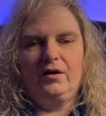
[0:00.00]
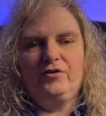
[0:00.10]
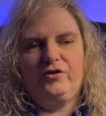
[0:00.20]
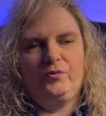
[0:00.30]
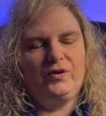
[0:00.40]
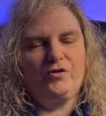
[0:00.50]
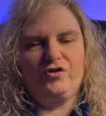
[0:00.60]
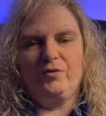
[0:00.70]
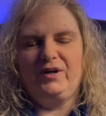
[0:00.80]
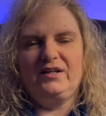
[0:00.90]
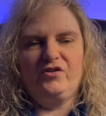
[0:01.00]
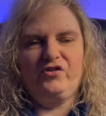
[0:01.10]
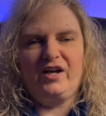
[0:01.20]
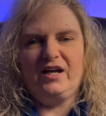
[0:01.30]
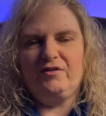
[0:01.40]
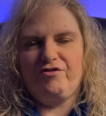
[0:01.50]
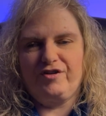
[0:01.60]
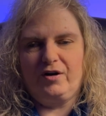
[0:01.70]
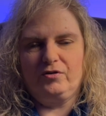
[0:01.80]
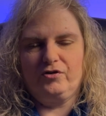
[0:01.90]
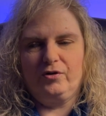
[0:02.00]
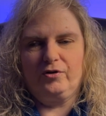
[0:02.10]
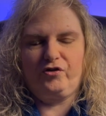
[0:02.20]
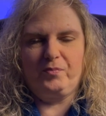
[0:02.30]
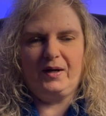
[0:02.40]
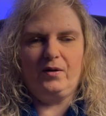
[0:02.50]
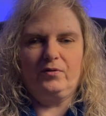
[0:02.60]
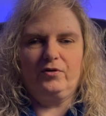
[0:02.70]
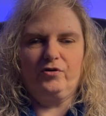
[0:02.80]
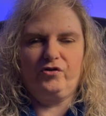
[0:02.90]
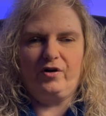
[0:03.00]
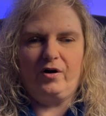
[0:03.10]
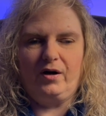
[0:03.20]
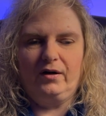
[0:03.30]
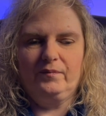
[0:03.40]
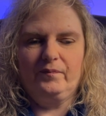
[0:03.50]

So there's no need to say felt or smelled or saw.